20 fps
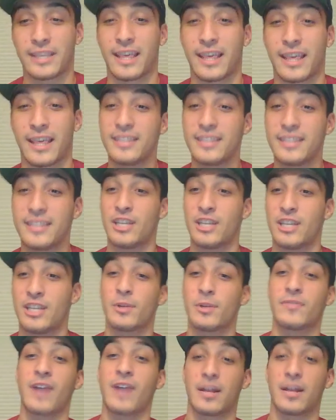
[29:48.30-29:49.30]
and I think Chip
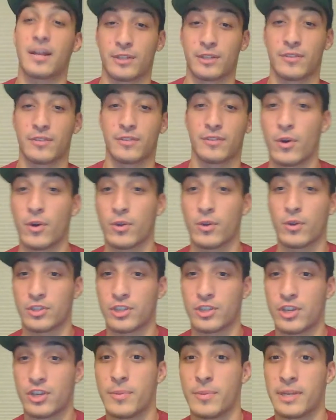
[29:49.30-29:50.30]
would have gotten rid of
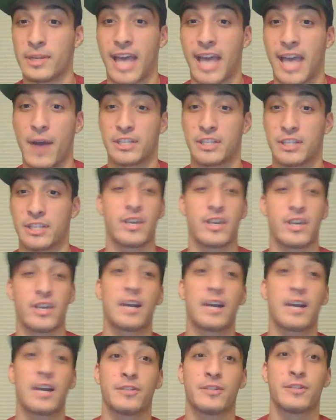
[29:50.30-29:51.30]
Foles too. But how is he
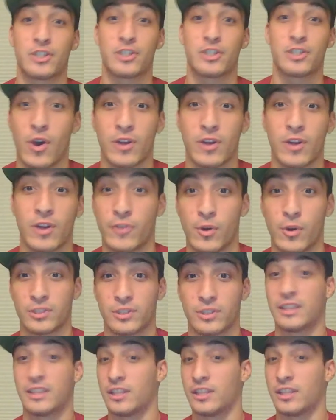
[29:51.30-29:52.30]
can't get rid of Deshaun,
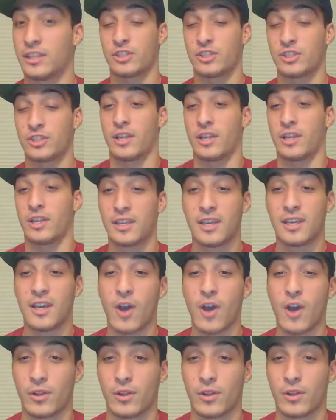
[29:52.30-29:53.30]
Foles, and LaShawn
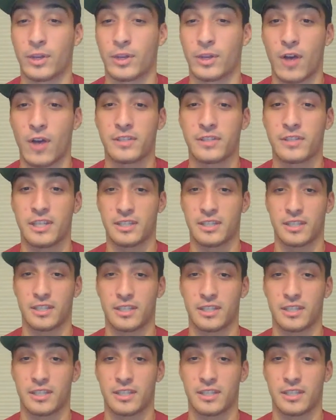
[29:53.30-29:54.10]
all in one offseason?